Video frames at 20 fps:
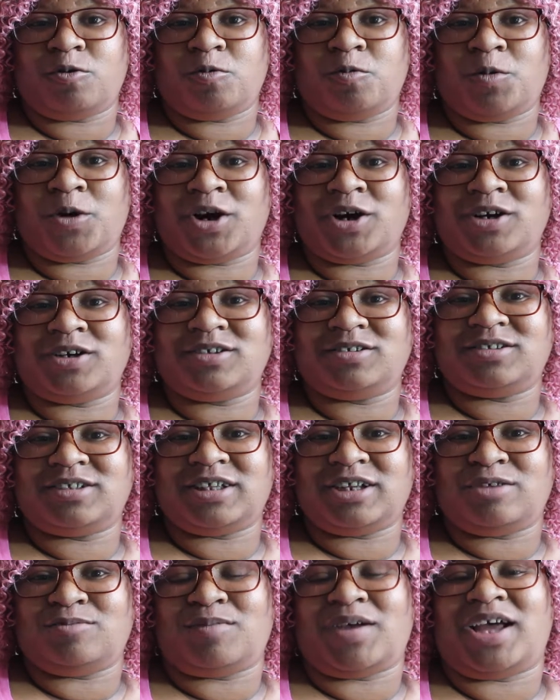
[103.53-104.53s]
words
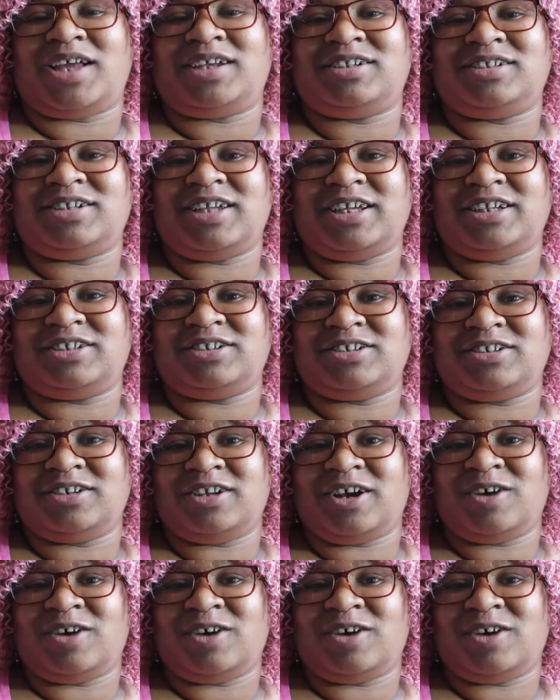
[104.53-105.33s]
and imagination